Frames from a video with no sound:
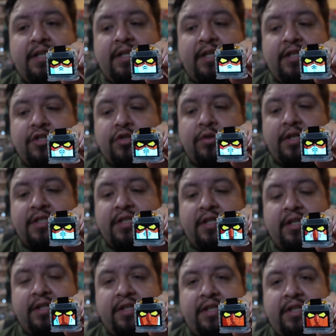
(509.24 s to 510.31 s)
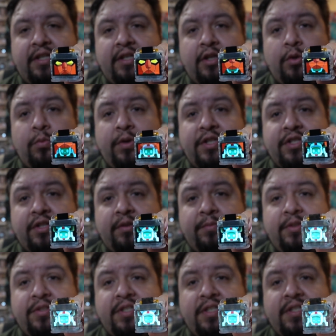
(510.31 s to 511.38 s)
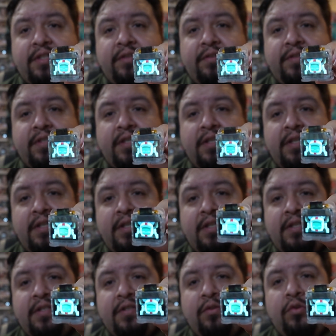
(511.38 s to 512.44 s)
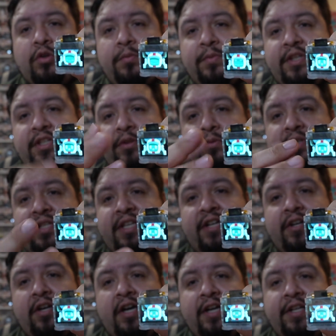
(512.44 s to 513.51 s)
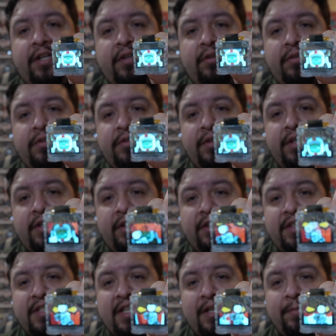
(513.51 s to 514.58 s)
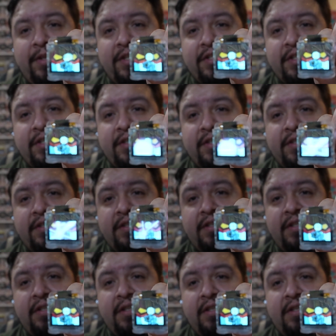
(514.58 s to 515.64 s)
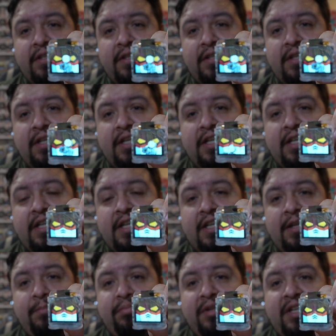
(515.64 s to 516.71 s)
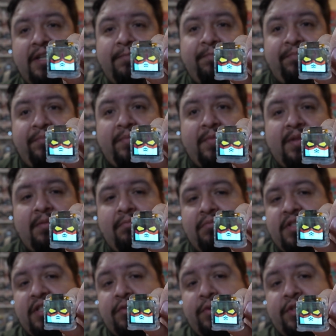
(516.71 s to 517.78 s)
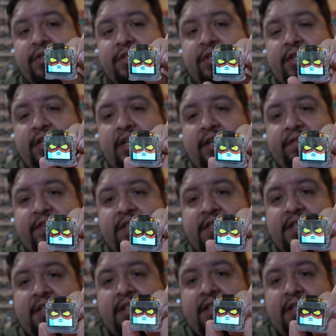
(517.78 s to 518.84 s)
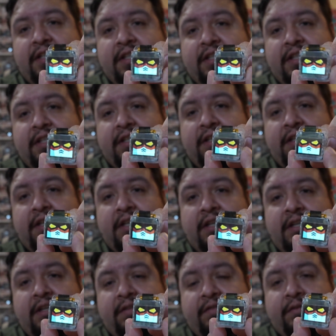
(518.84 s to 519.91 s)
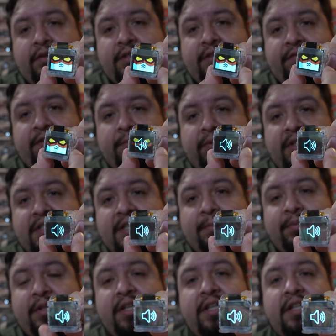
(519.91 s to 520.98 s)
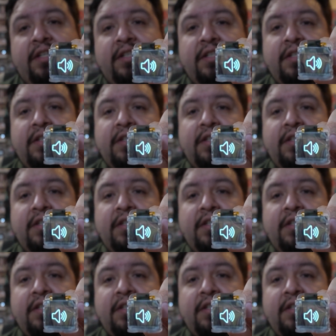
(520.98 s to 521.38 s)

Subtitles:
instructed on the original Mochi 2s. So normally you would hear audio during all these animations, but since we just turned it off, there's nothing. And then of course, if you press that button,